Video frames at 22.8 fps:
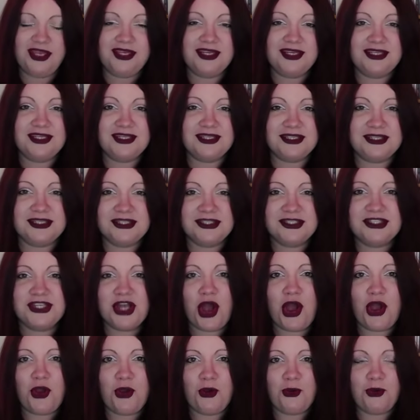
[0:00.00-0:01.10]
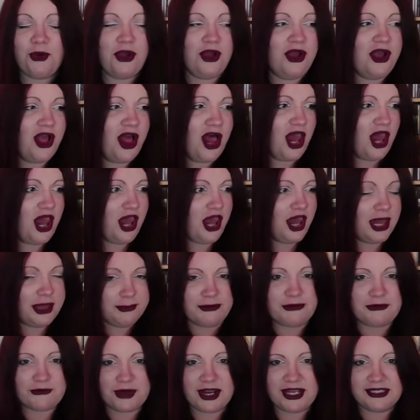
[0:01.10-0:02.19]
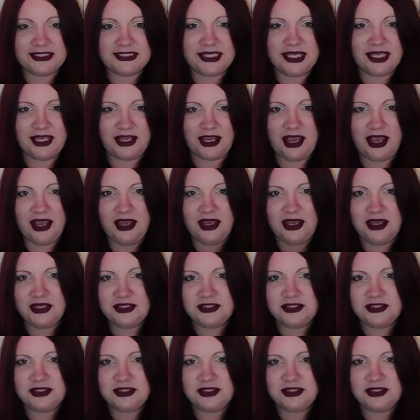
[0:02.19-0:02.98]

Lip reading: It is so liberating